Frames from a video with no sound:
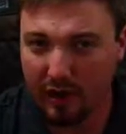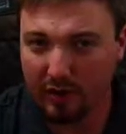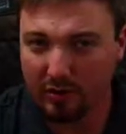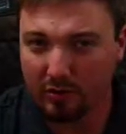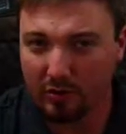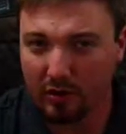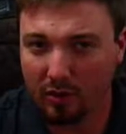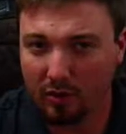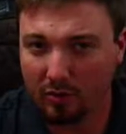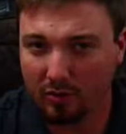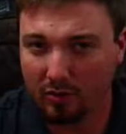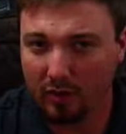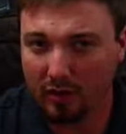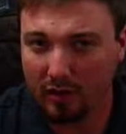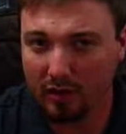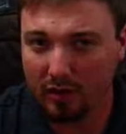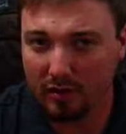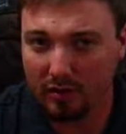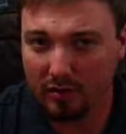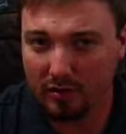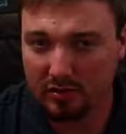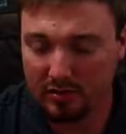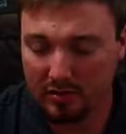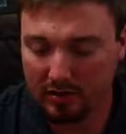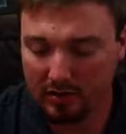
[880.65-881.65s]
one I
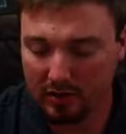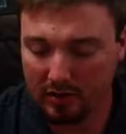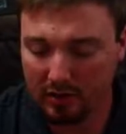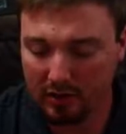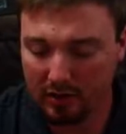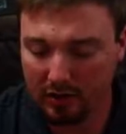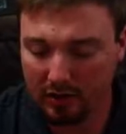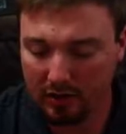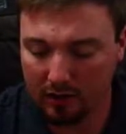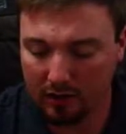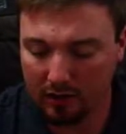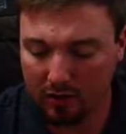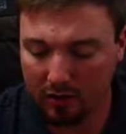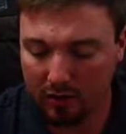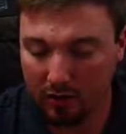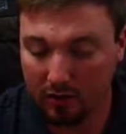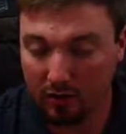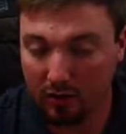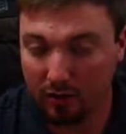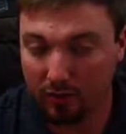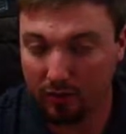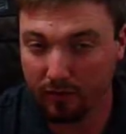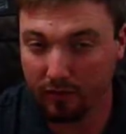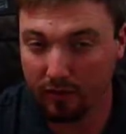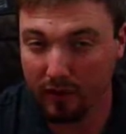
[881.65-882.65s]
don't think is
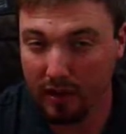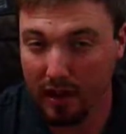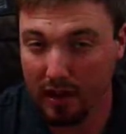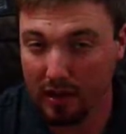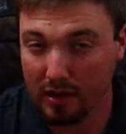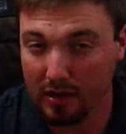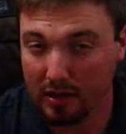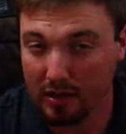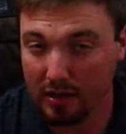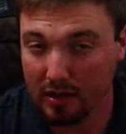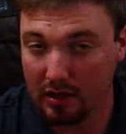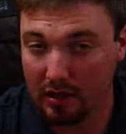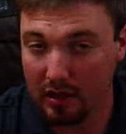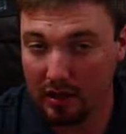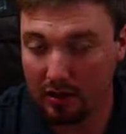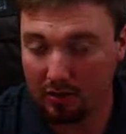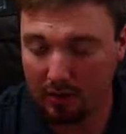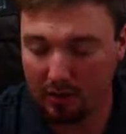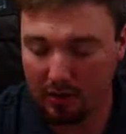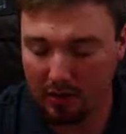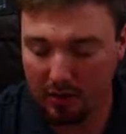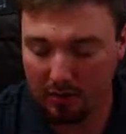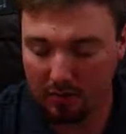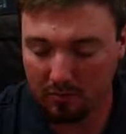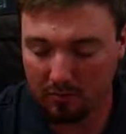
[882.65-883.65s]
getting hard to find
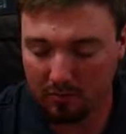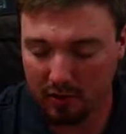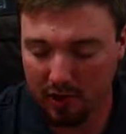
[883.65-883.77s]
yet,